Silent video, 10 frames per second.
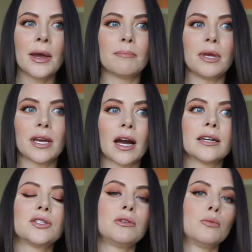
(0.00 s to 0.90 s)

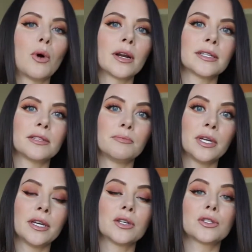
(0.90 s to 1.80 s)
because you want it to
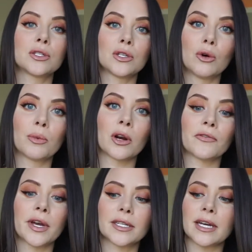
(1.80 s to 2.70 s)
be so
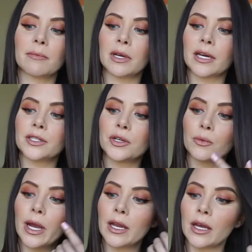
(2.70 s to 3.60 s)
perfect, and because you're
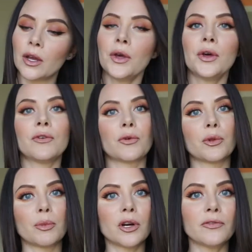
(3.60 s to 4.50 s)
waiting for the
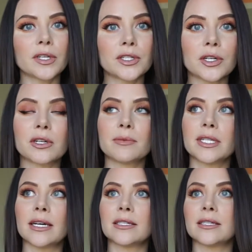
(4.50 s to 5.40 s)
perfect
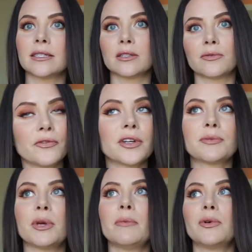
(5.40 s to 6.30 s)
circumstances and the
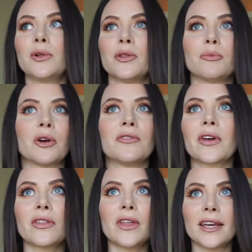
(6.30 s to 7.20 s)
perfect people and the perfect
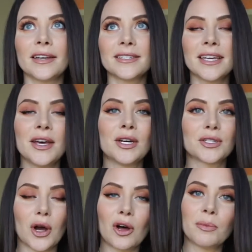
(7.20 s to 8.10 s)
things
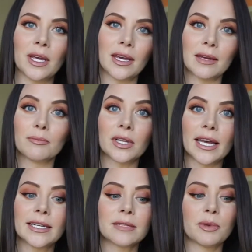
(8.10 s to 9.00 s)
to all be in
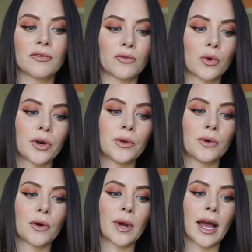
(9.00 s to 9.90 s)
place before you
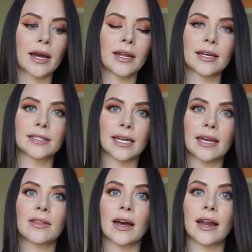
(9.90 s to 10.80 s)
go ahead and take that